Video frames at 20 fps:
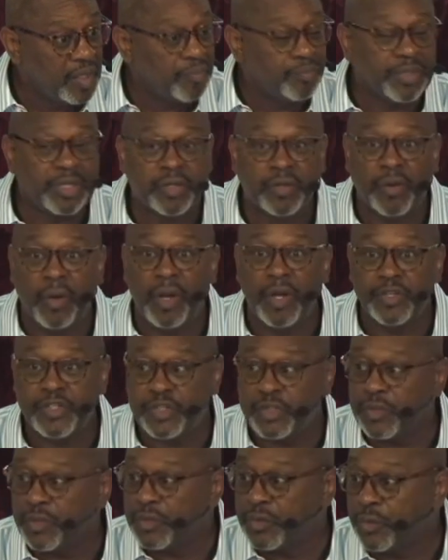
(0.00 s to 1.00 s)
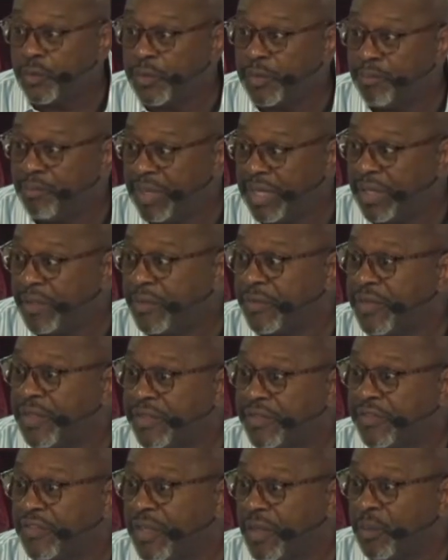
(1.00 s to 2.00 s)
Because you're doing better
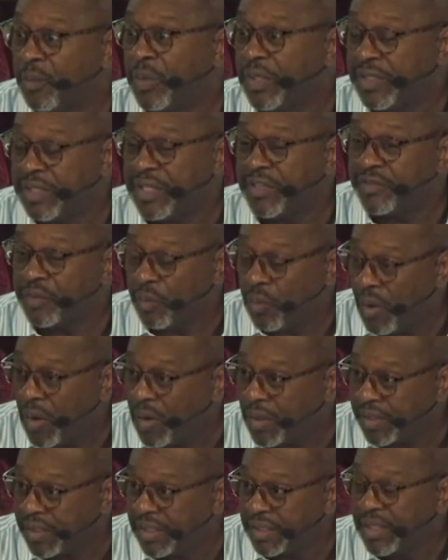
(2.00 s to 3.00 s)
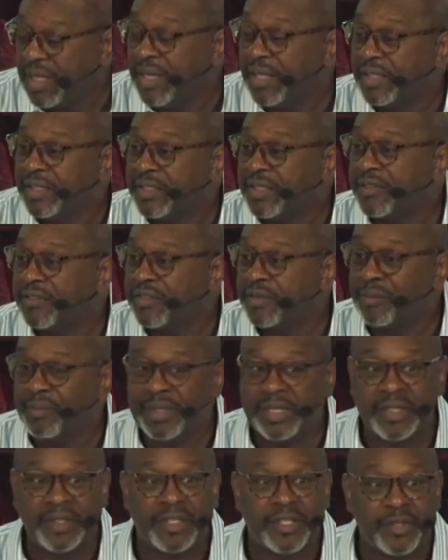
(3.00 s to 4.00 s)
than someone that's walking doesn't
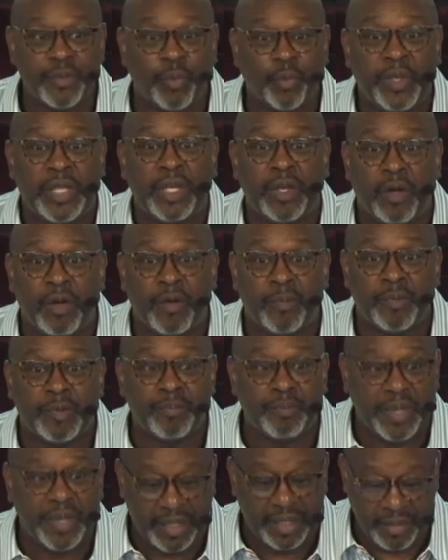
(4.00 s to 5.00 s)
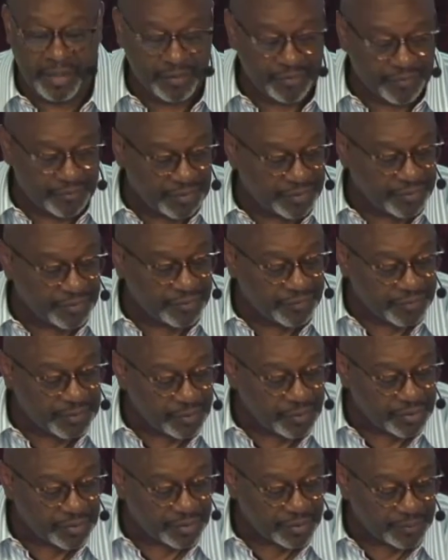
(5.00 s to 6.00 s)
mean that we are prepared for the
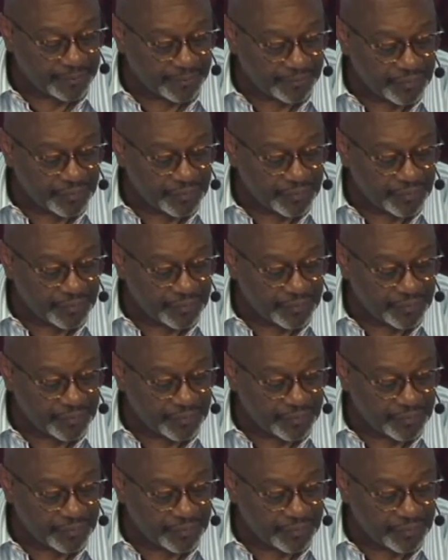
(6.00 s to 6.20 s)
future.